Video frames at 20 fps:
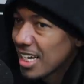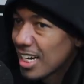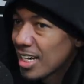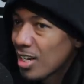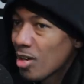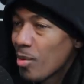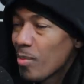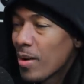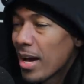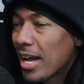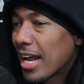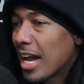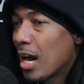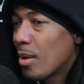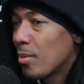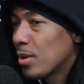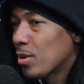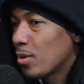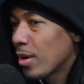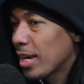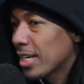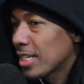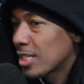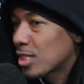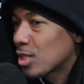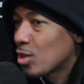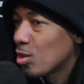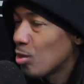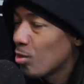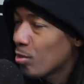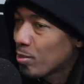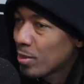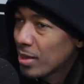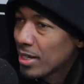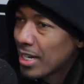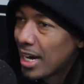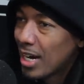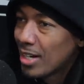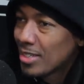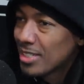like no matter how many records Snoop
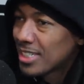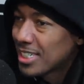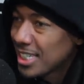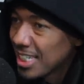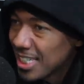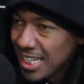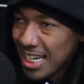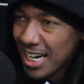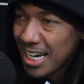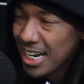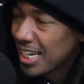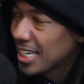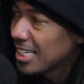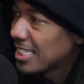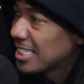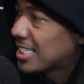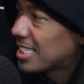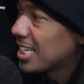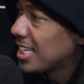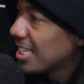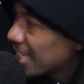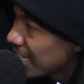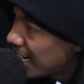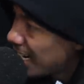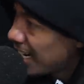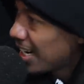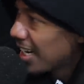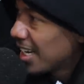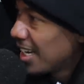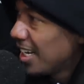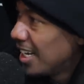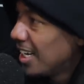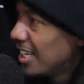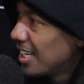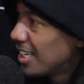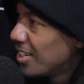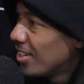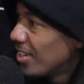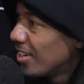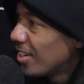put out, G Thang is G Thang.
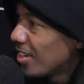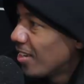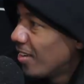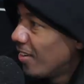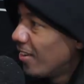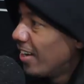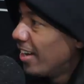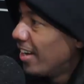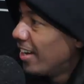You know of course.